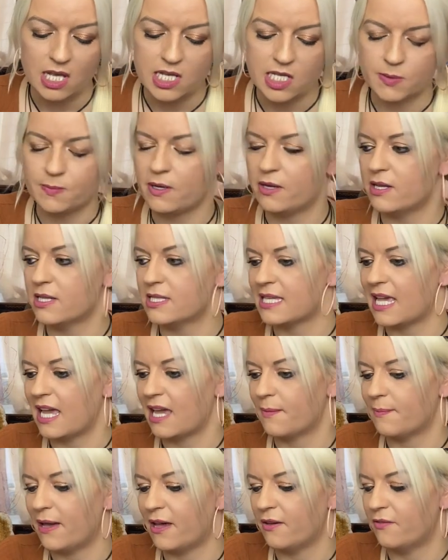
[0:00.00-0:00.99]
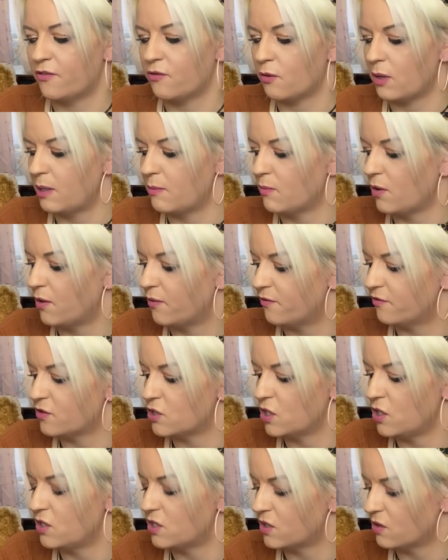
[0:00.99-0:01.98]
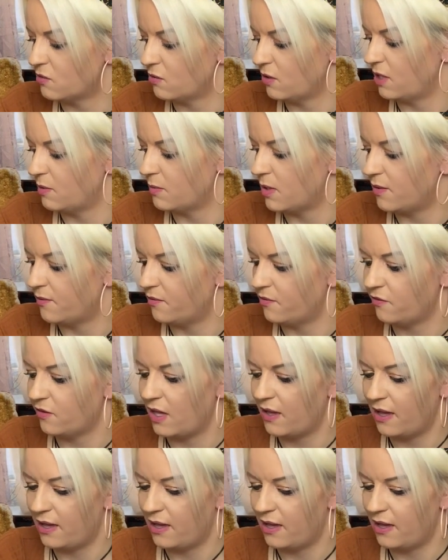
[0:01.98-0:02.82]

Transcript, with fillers: Spirit is saying about three months, two to three months,